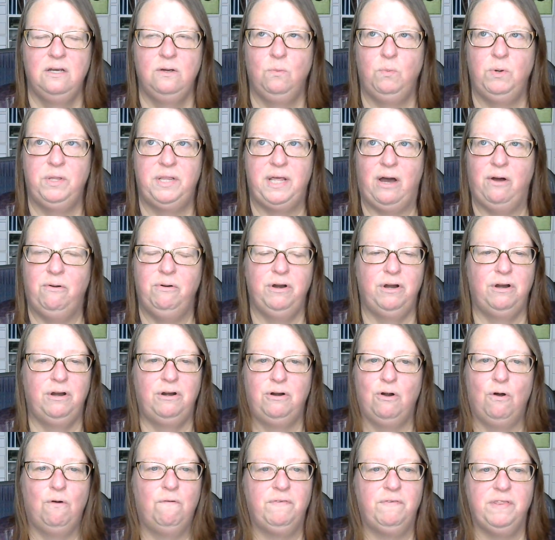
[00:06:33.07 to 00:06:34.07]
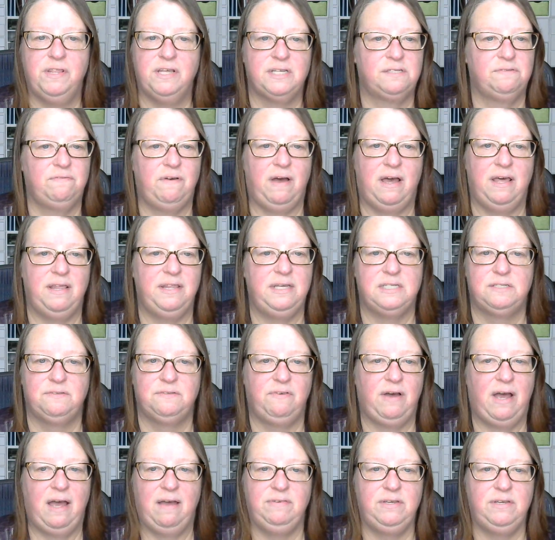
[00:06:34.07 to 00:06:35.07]
without her over these
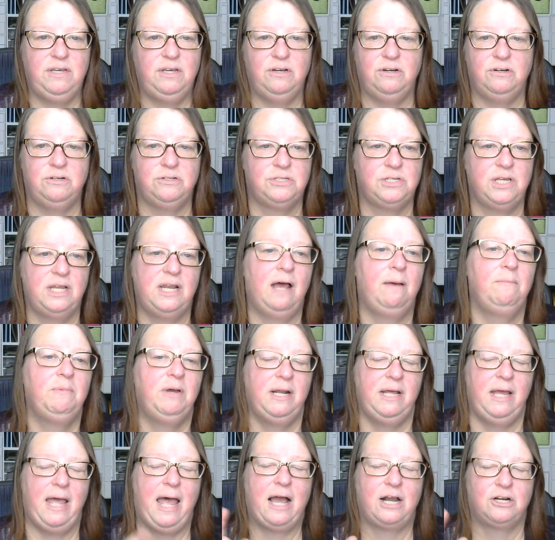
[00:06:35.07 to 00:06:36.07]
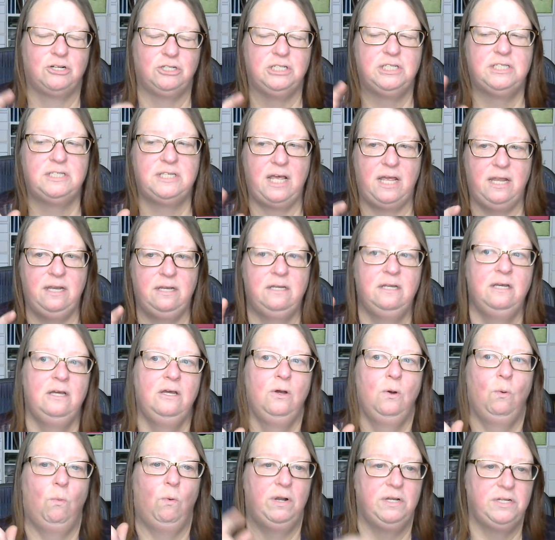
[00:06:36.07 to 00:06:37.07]
5 years, and I'm going to actually send
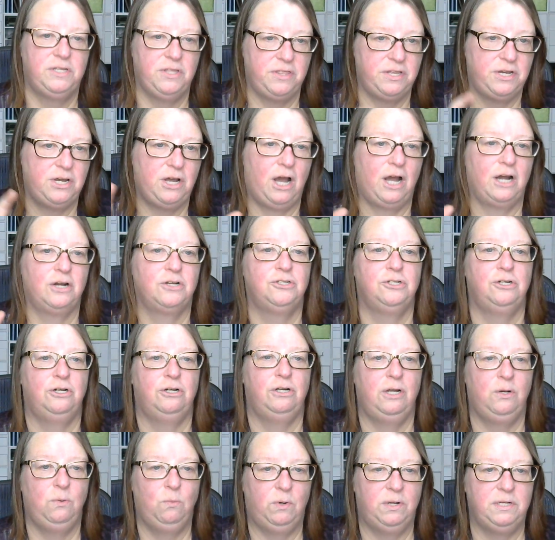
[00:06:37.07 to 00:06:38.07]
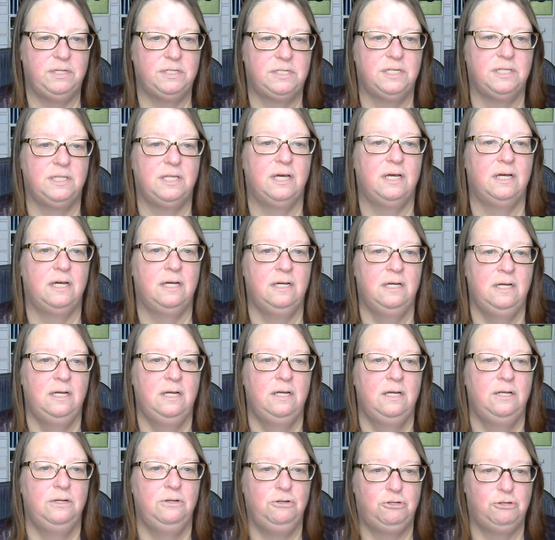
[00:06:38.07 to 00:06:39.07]
one to the doctor and one to the
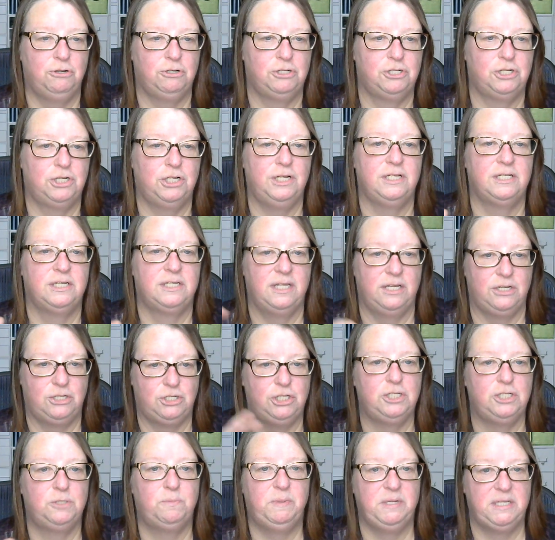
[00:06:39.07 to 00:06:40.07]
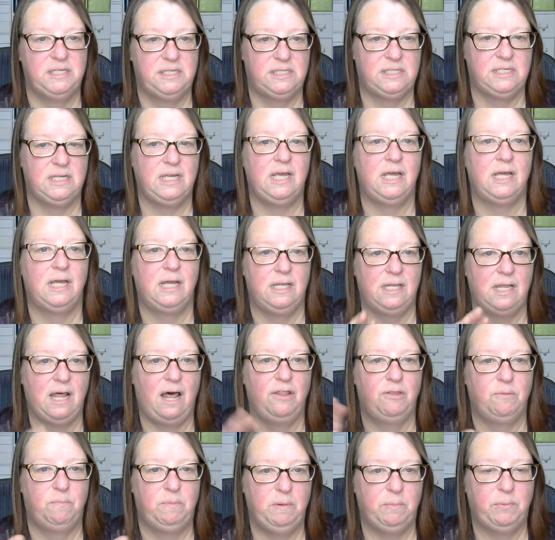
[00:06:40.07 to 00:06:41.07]
nutritionist that she's been seeing and
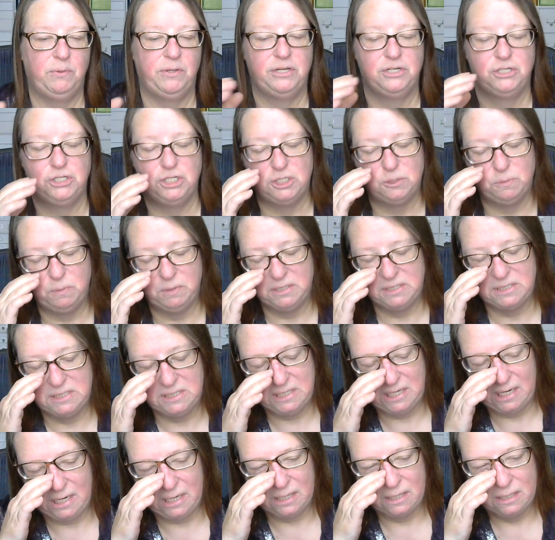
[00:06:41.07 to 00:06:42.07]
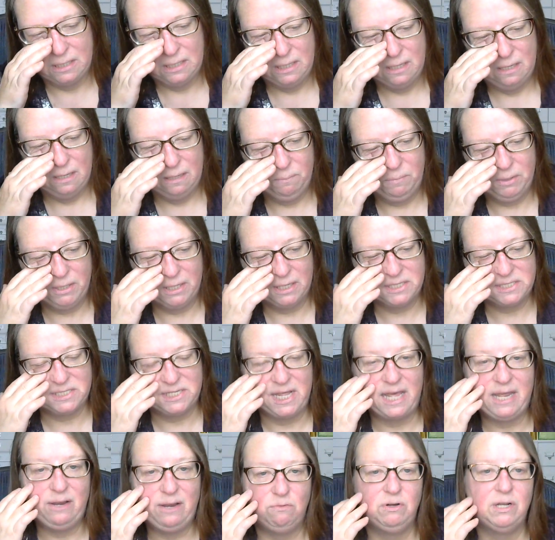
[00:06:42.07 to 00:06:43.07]
other people that she's been seeing, because
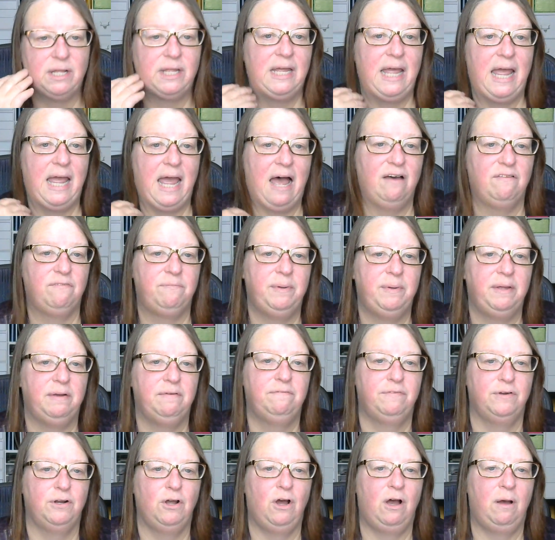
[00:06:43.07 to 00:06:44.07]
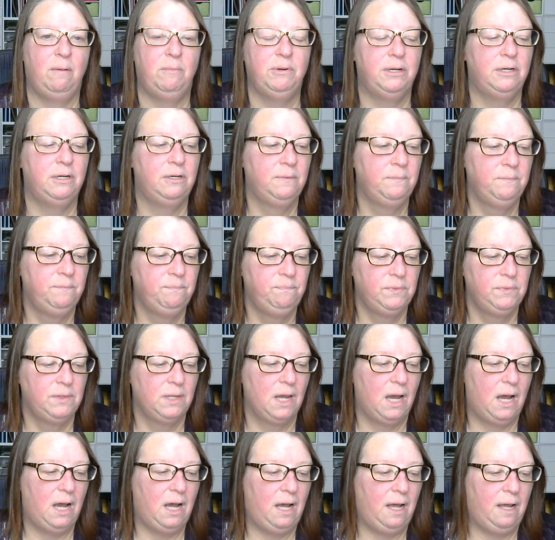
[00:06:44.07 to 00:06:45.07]
they really have been phenomenal.
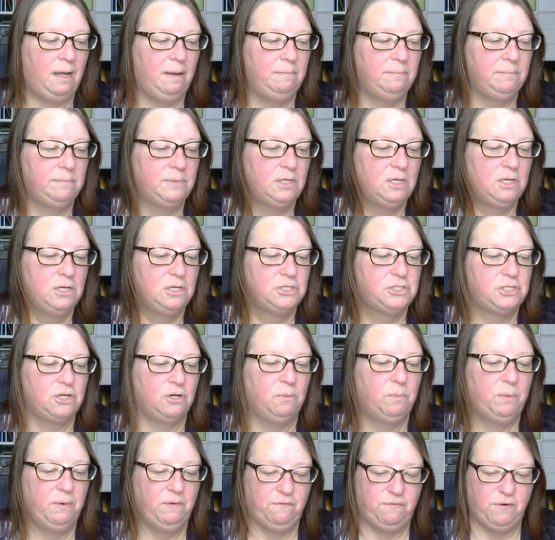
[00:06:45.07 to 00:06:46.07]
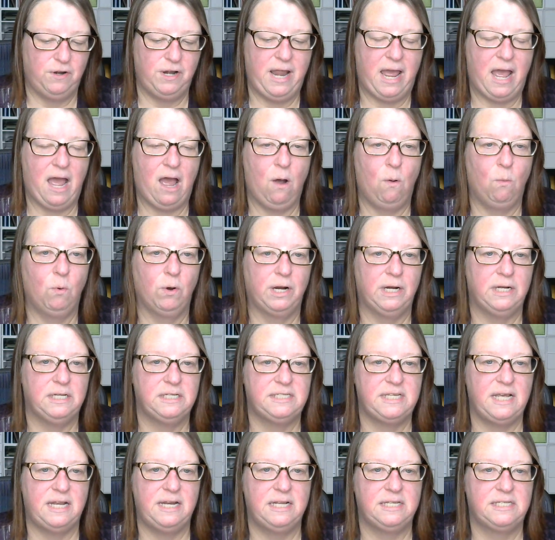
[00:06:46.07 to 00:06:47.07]
But for now, we're going to
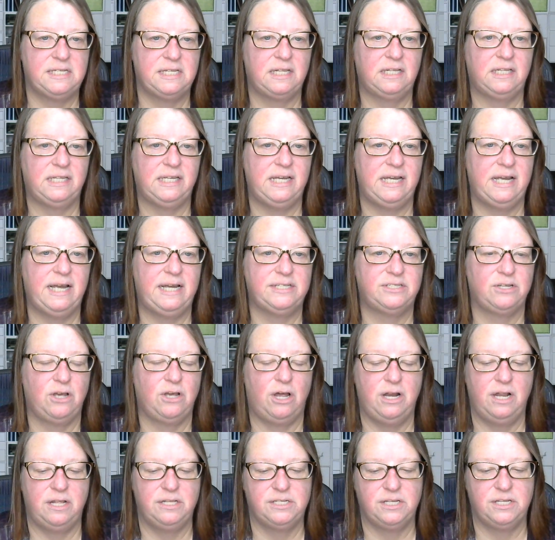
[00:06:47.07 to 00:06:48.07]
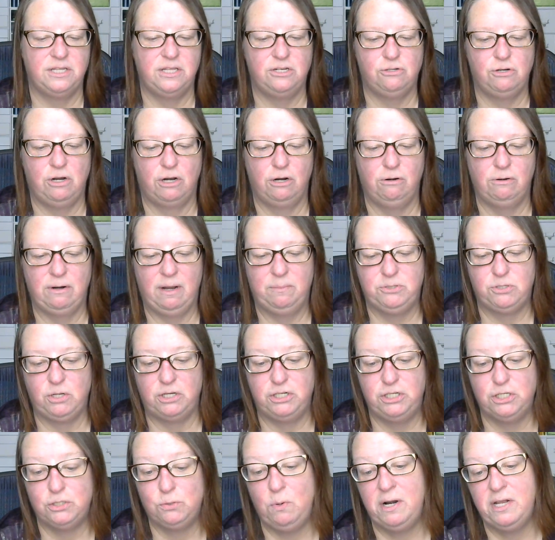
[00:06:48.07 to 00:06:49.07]
send it to the liaison and to the drug rep. So I
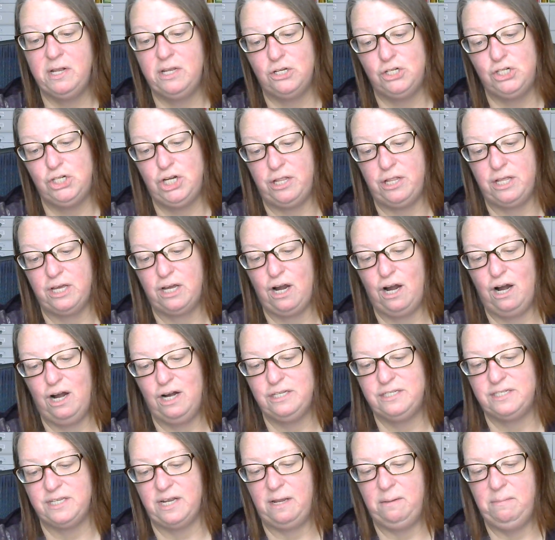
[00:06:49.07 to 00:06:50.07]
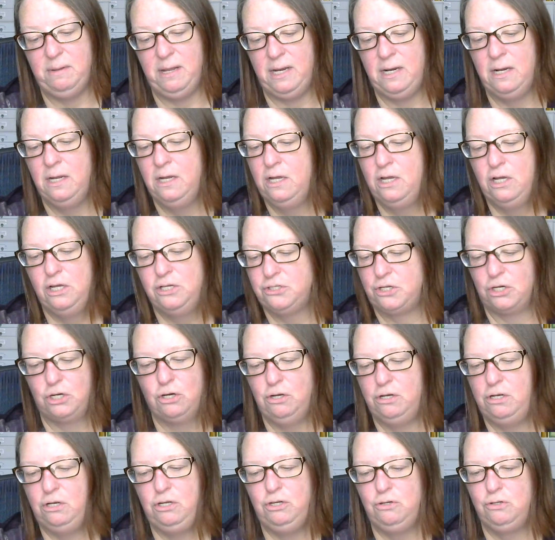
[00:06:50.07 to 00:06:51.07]
just wanted to share the cards that I made. So I
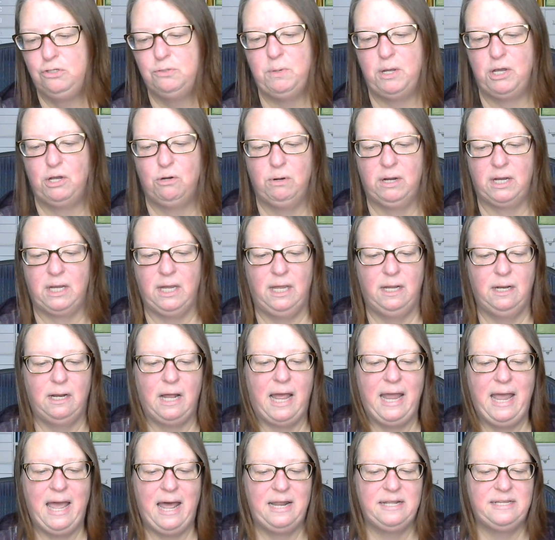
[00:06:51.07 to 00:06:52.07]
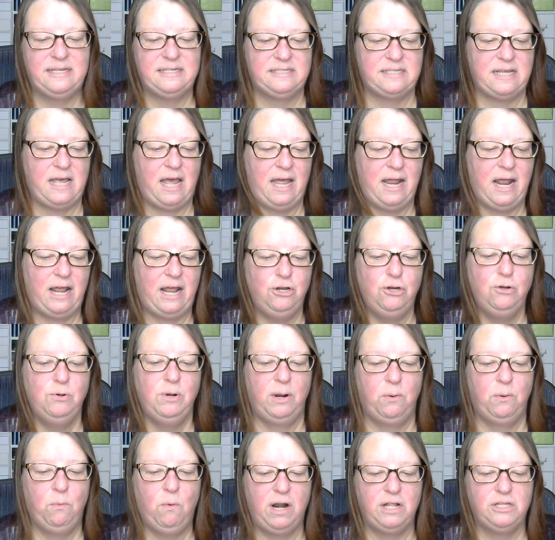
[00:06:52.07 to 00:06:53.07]
couldn't use my Cricut. I had a design. I knew what
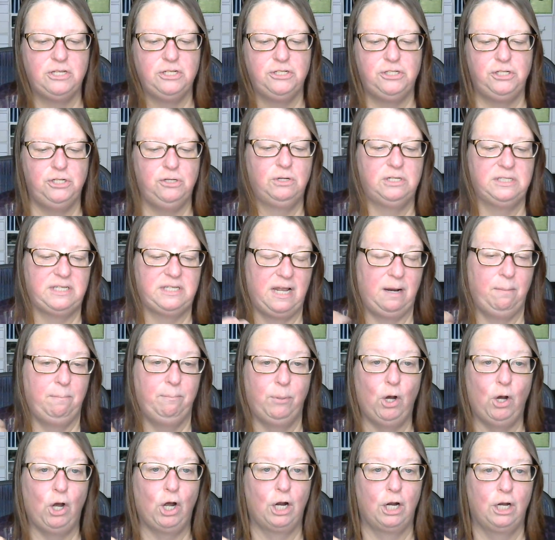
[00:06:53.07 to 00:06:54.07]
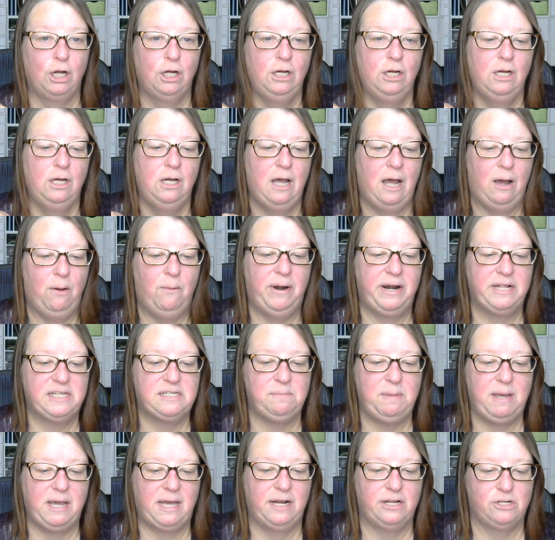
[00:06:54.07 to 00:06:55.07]
I wanted to do because I had a book. I wanted to
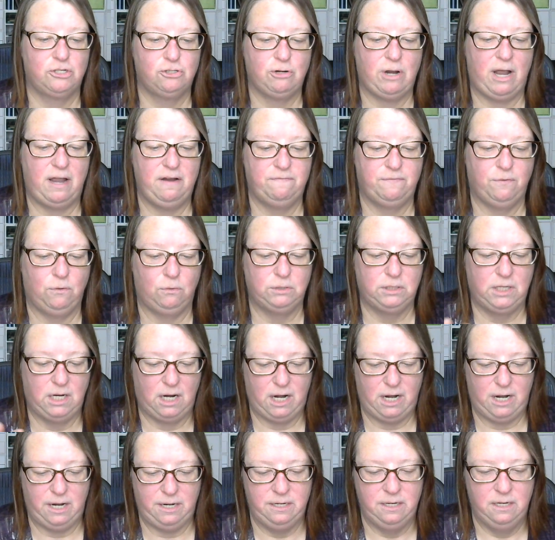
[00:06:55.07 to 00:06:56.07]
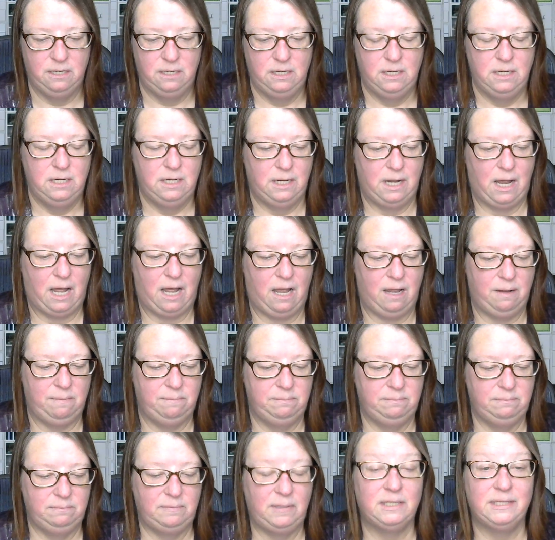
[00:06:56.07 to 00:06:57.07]
make it a trifold card, a
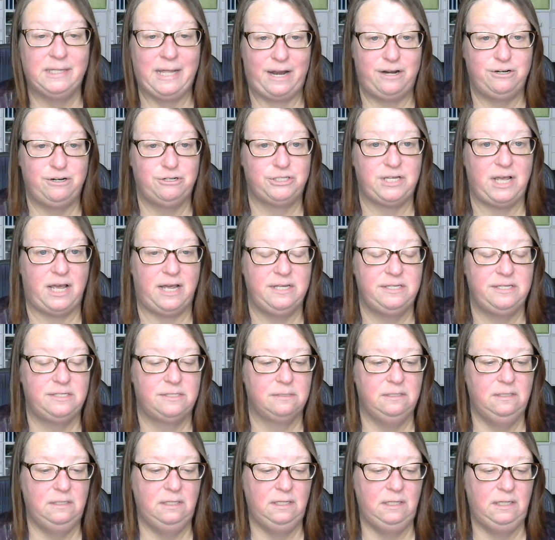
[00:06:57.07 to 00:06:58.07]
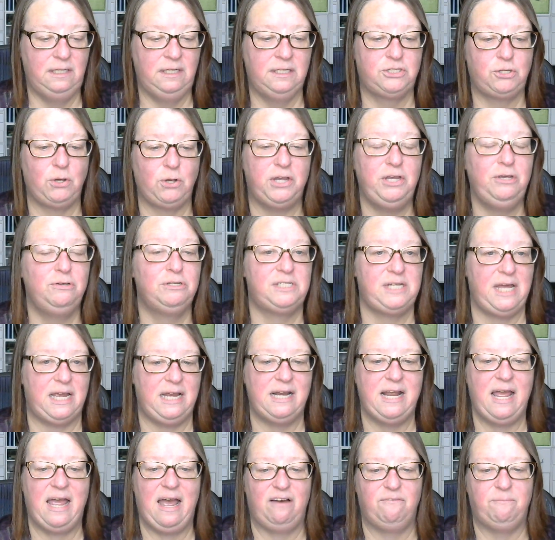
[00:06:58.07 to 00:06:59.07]
letter size. So I used
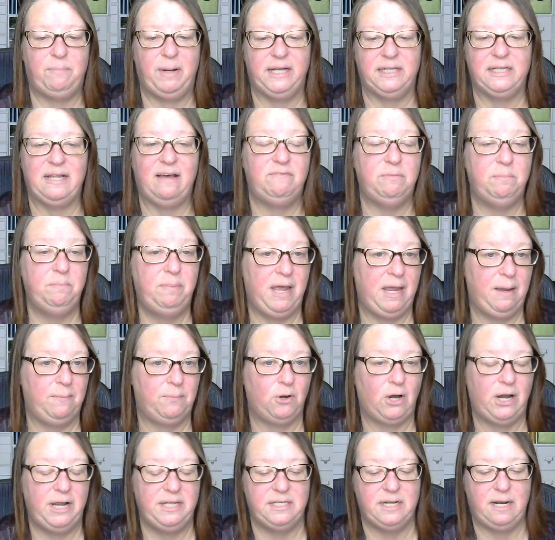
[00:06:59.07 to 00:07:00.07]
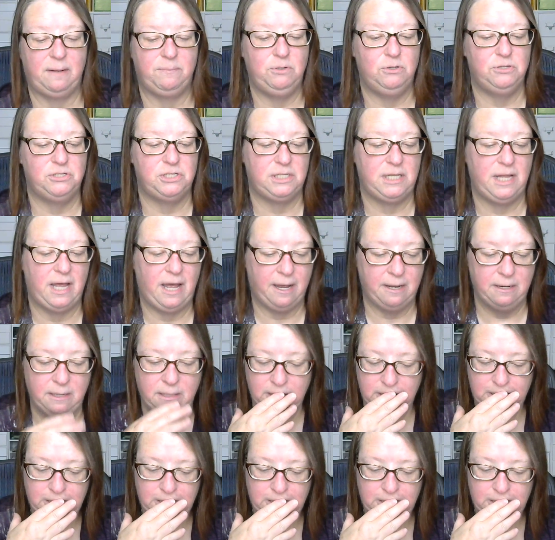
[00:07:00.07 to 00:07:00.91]
8.5 by 11 paper. I ended up using that.